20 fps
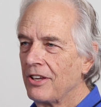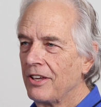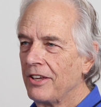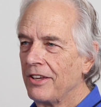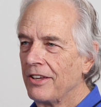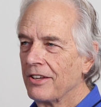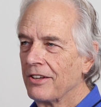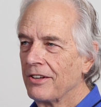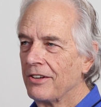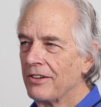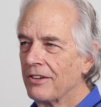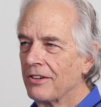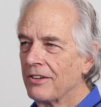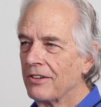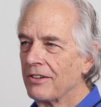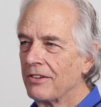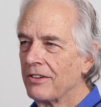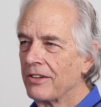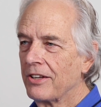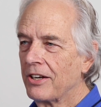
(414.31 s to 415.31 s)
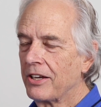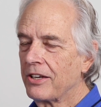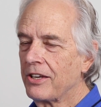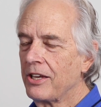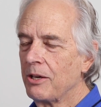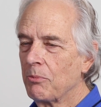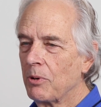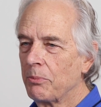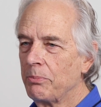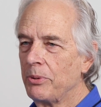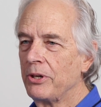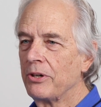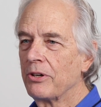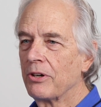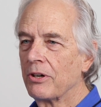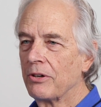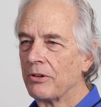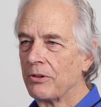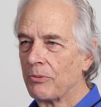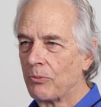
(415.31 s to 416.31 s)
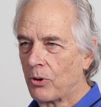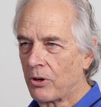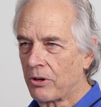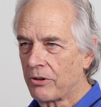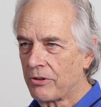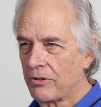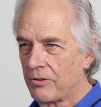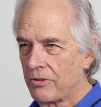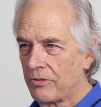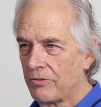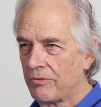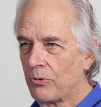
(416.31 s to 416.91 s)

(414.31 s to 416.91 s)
and then I came up here and worked